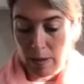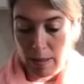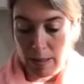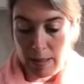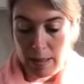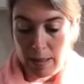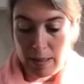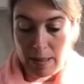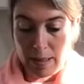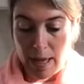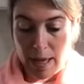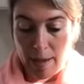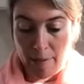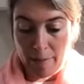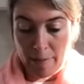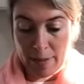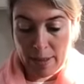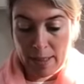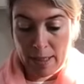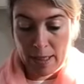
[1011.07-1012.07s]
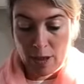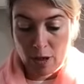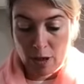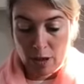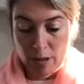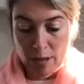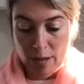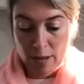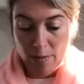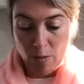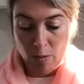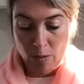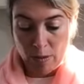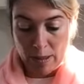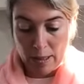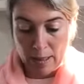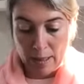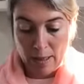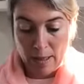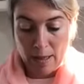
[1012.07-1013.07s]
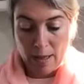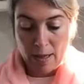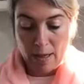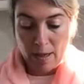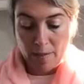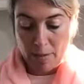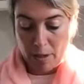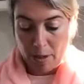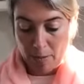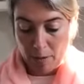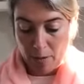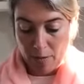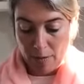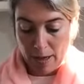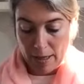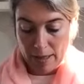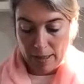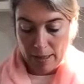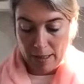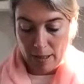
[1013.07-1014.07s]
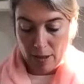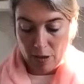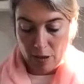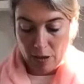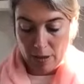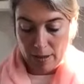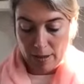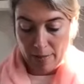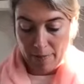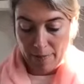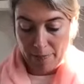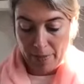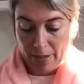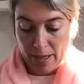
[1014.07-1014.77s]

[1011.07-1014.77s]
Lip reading: seizures, supporting people who've had seizures.